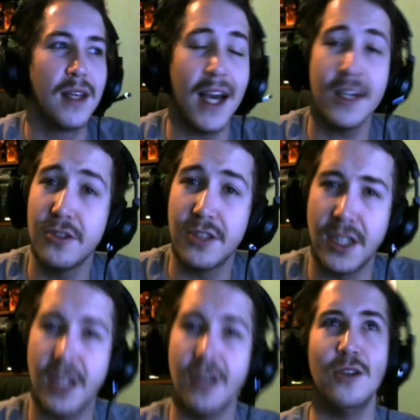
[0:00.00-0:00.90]
casters to
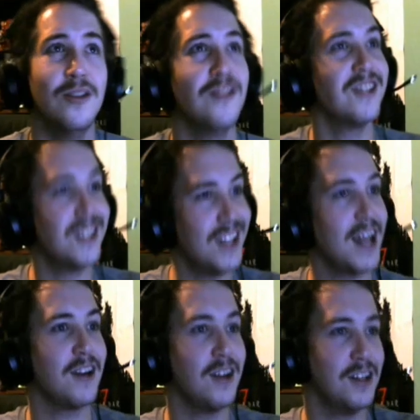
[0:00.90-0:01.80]
kill you. They're just
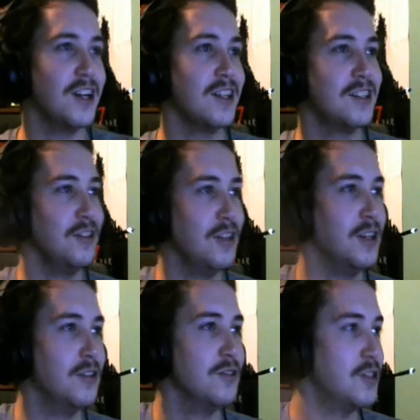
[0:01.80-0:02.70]
stacking on dots and your
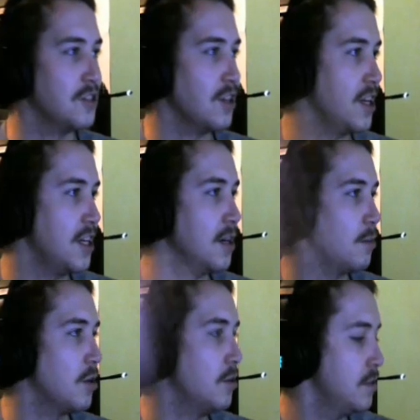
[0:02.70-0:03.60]
healer's just like, yeah,
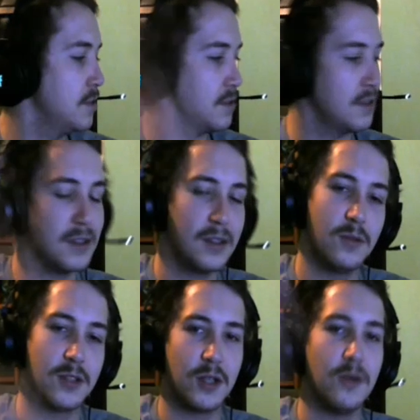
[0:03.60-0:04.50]
bro,
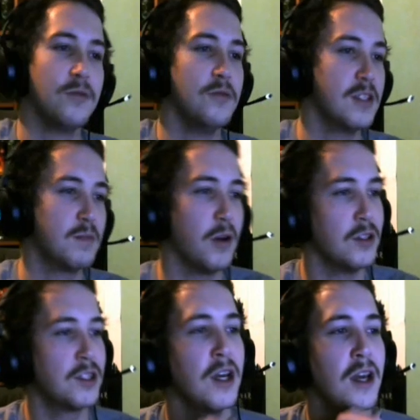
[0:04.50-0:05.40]
we're just going through this
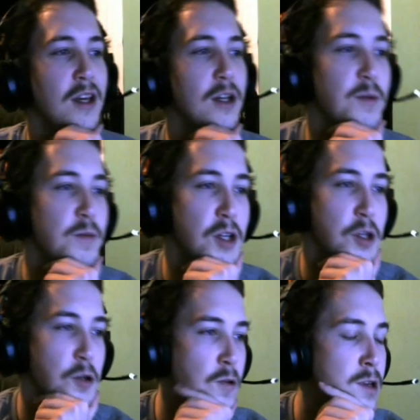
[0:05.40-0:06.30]
burst. It'll be pretty
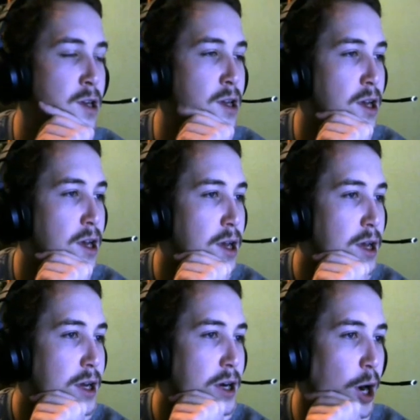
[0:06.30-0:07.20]
cool.
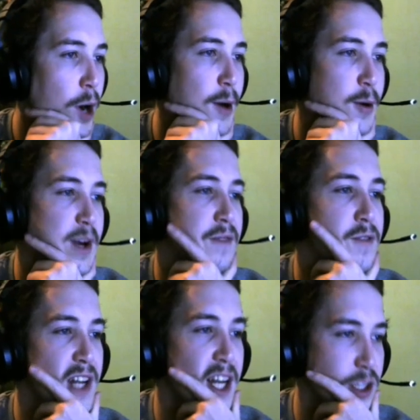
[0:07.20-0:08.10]
All right, what do we got
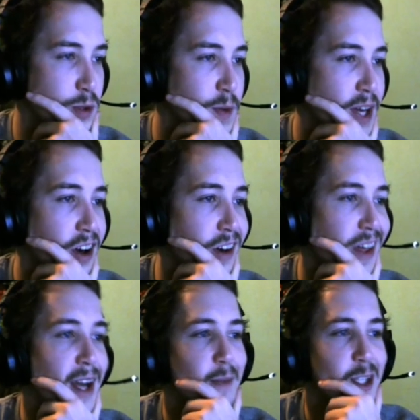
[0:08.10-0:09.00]
for the next one? We got all
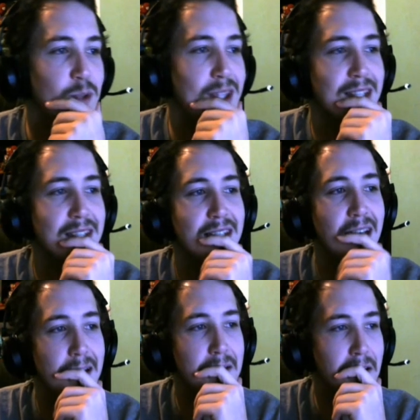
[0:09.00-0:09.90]
enemies within
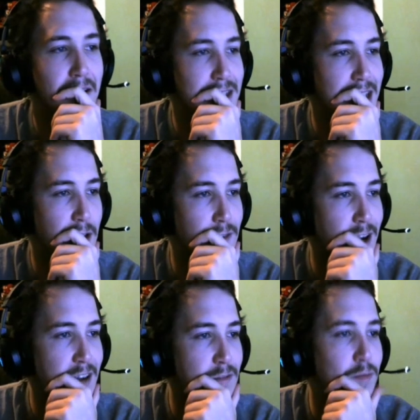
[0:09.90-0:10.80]
10 yards take
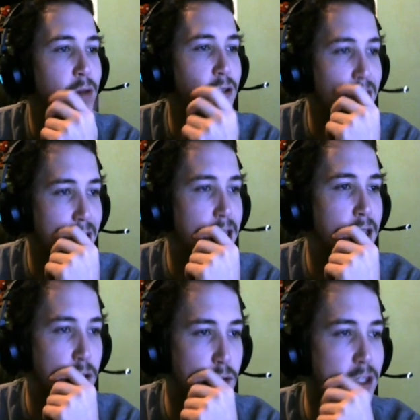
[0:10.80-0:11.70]
5%
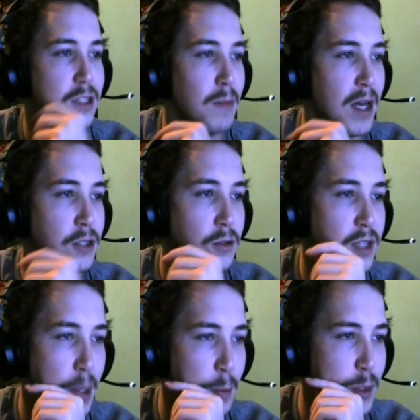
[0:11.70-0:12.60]
increased magical
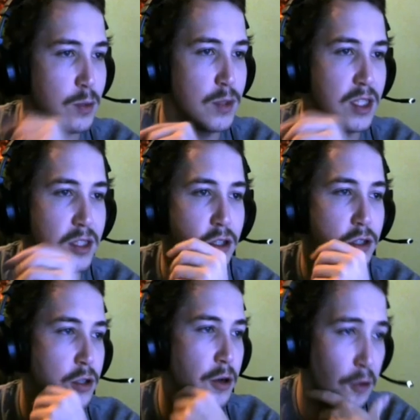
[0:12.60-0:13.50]
damage, which is
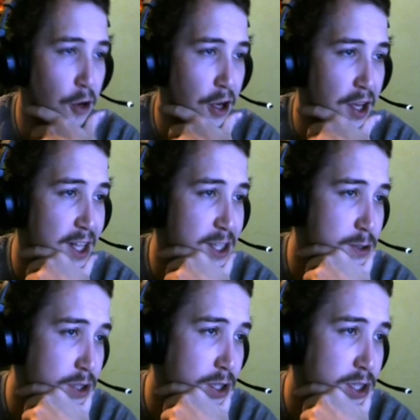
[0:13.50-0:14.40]
just an Arroya.
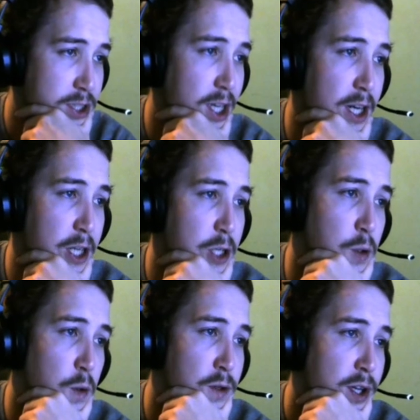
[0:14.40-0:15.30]
That's kind of
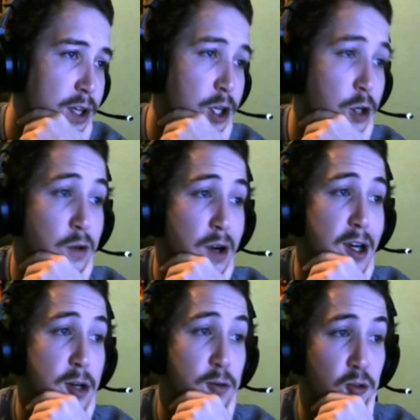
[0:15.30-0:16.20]
cool.
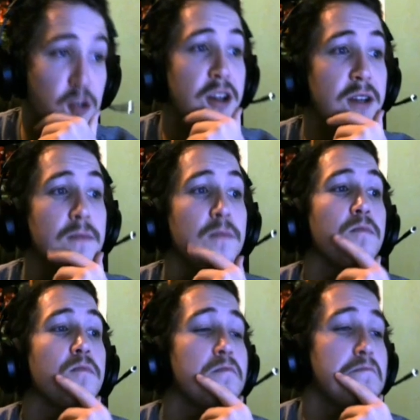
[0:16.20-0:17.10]
Necrotic Arroya.
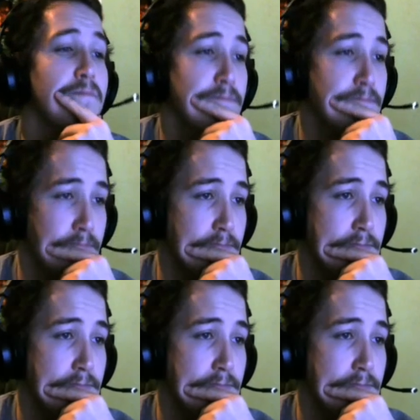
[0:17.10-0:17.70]
All